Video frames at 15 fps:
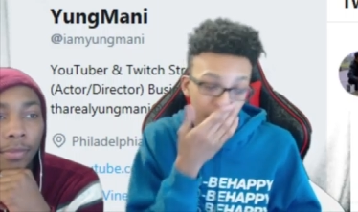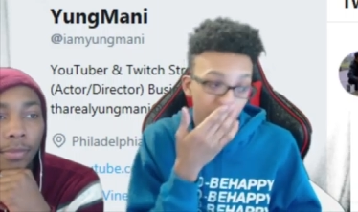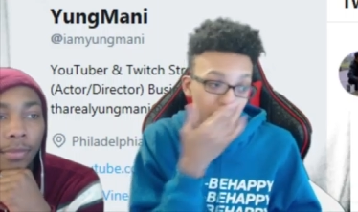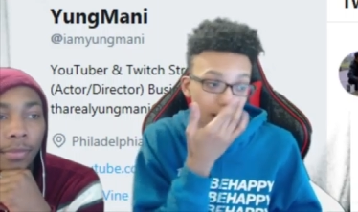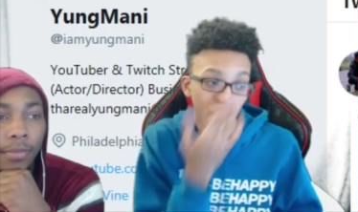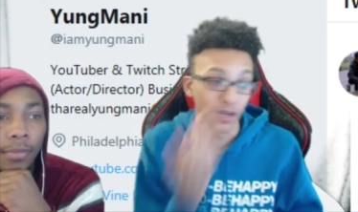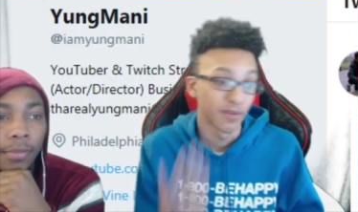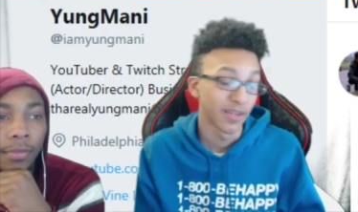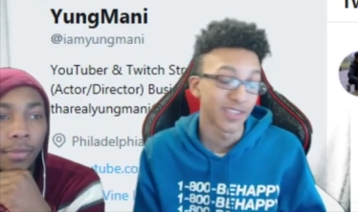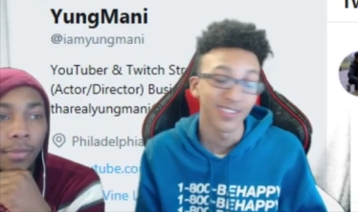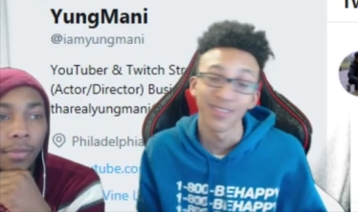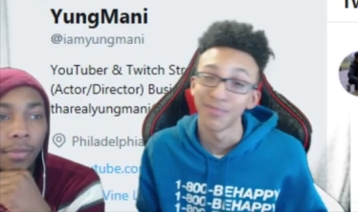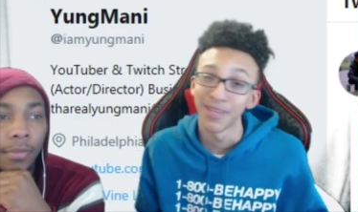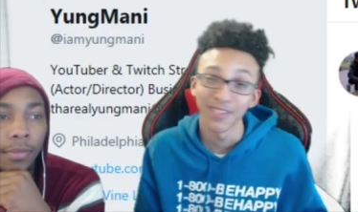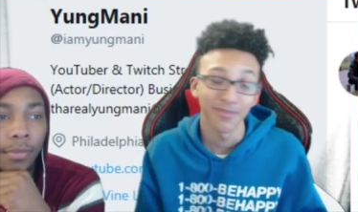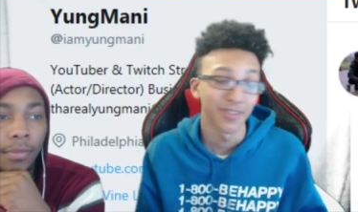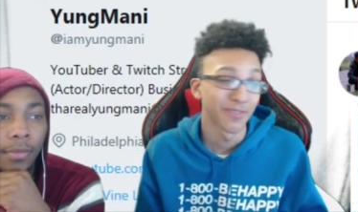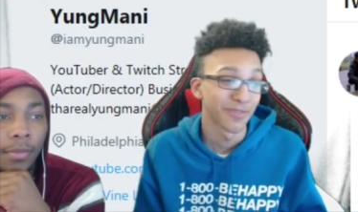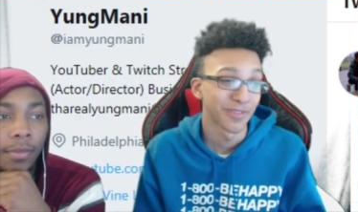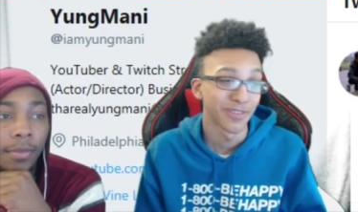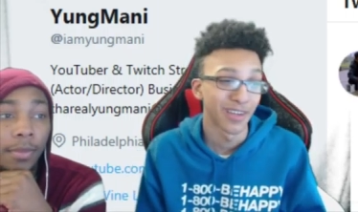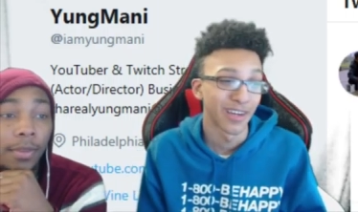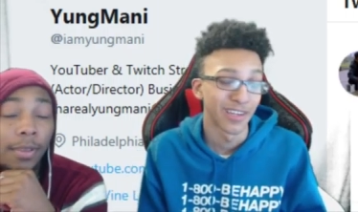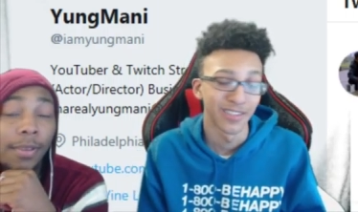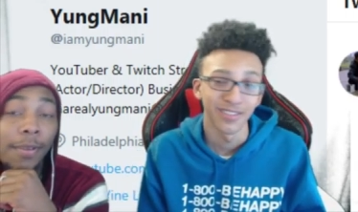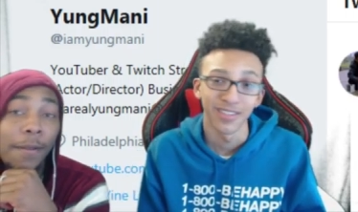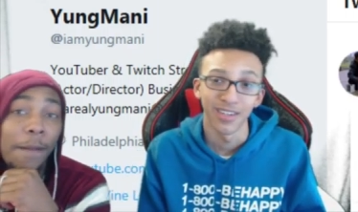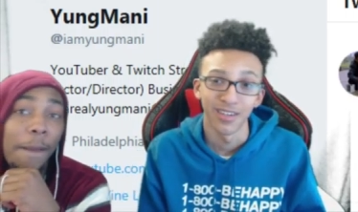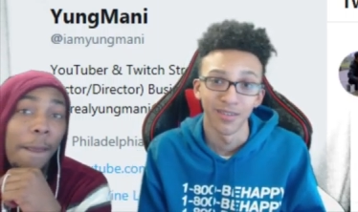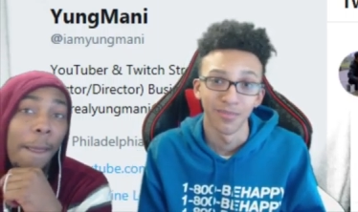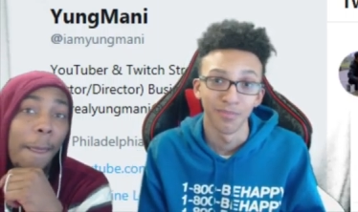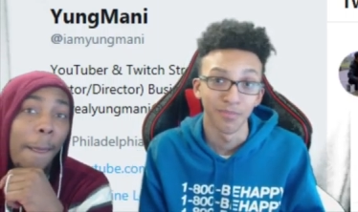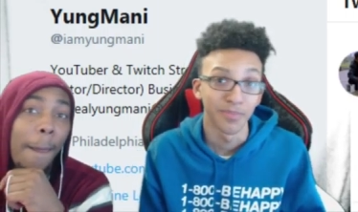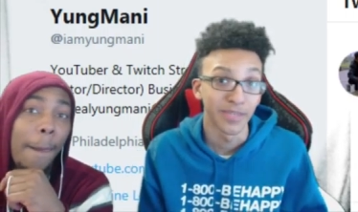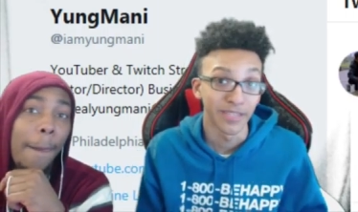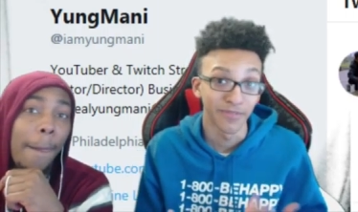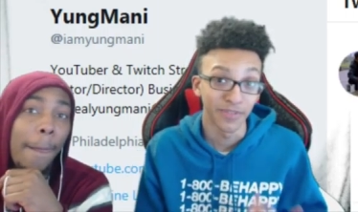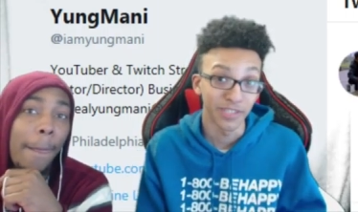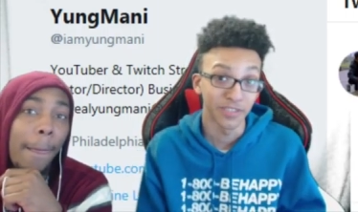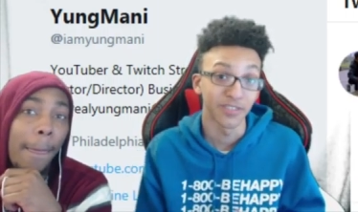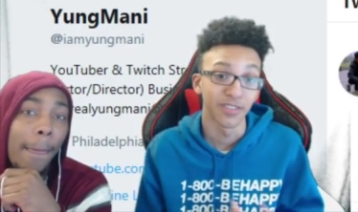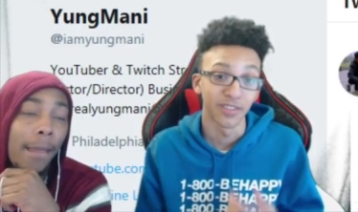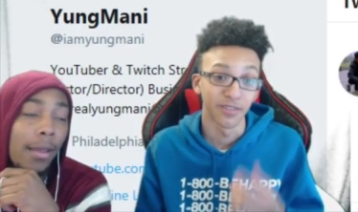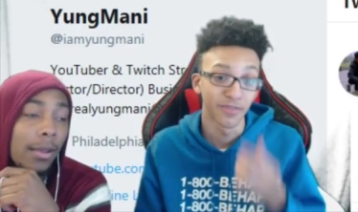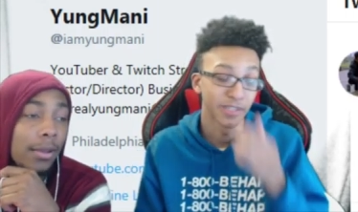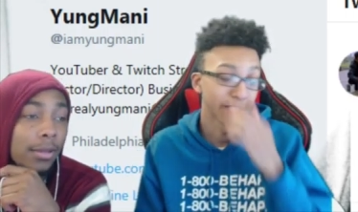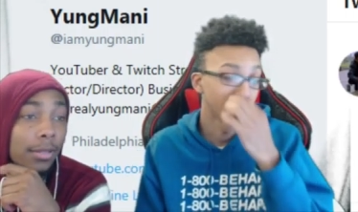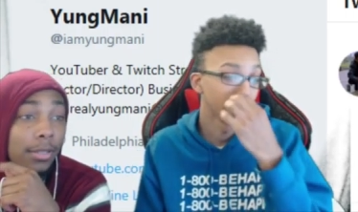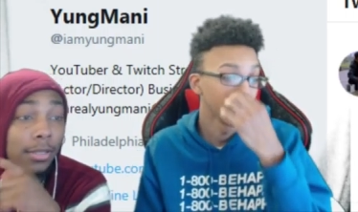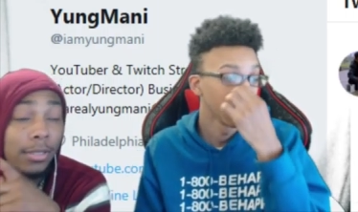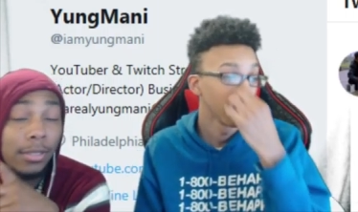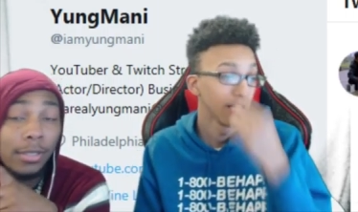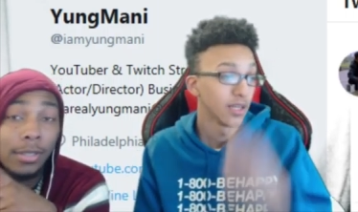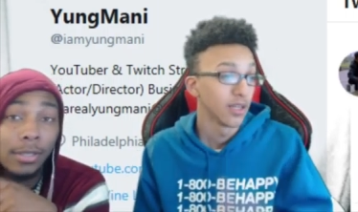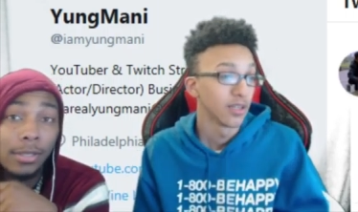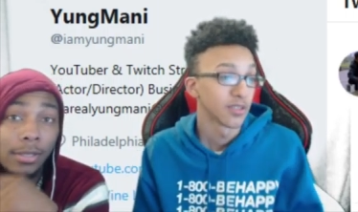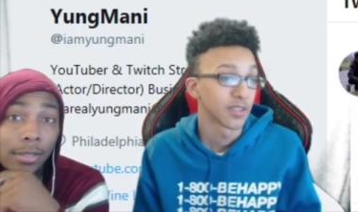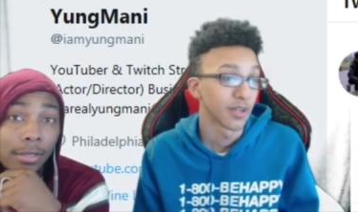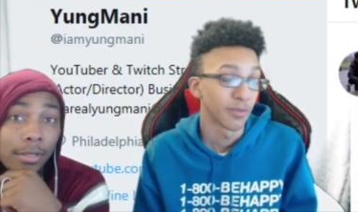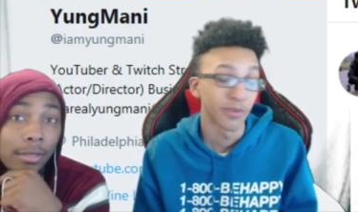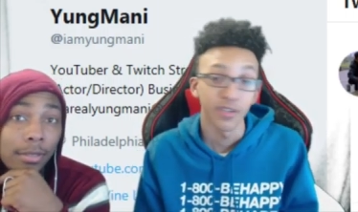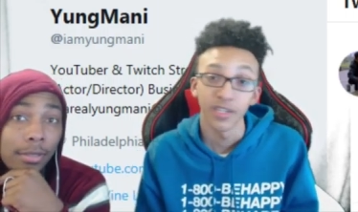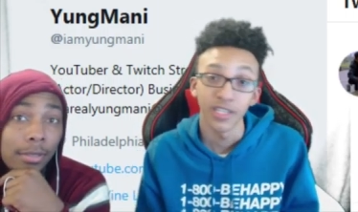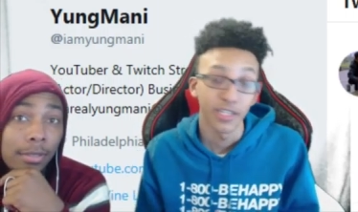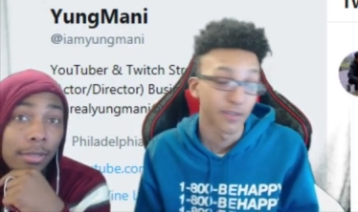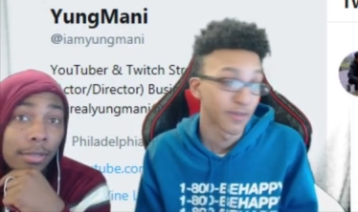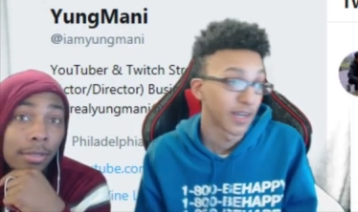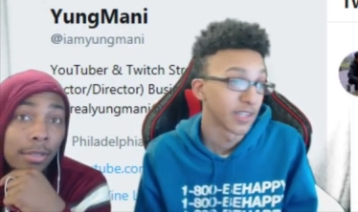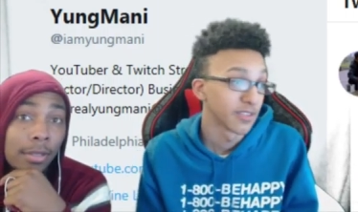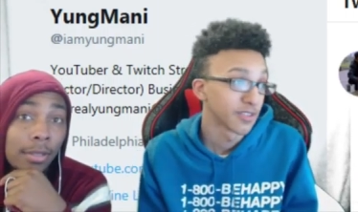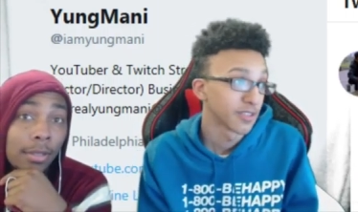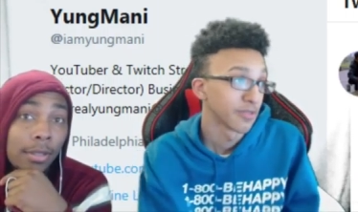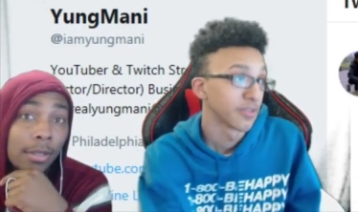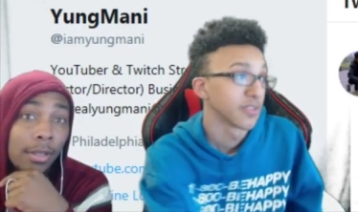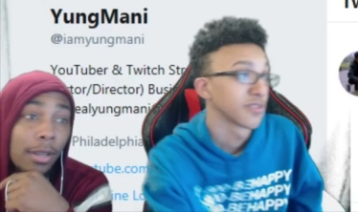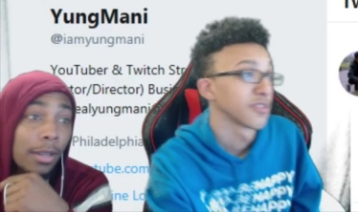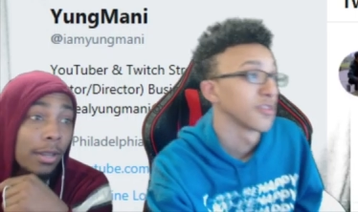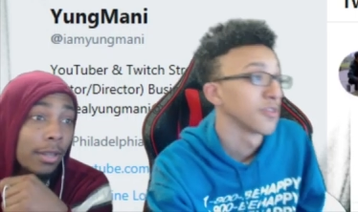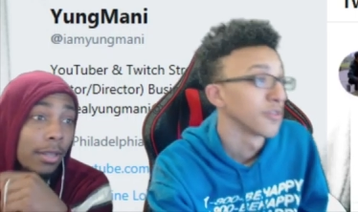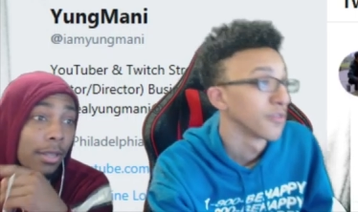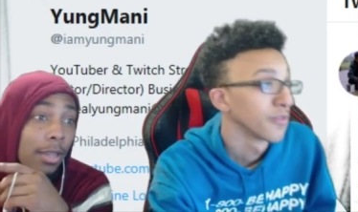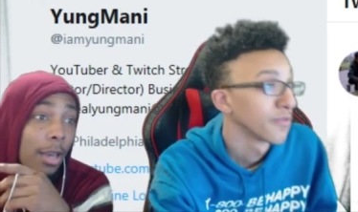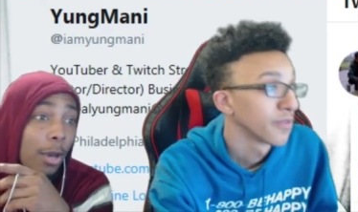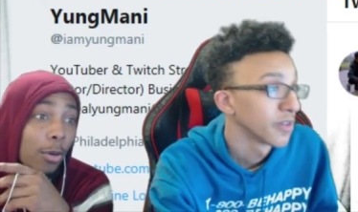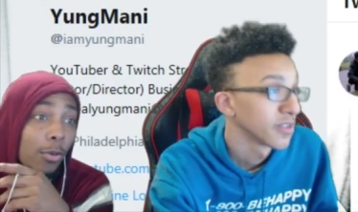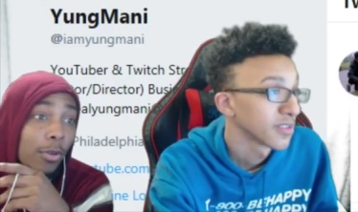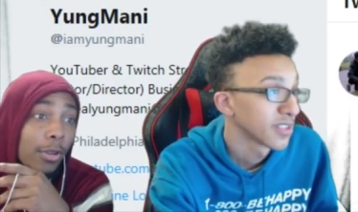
Speaker 1: Um, that's the best way for you guys to um, be featured in the video. So we're gonna get right into it. So first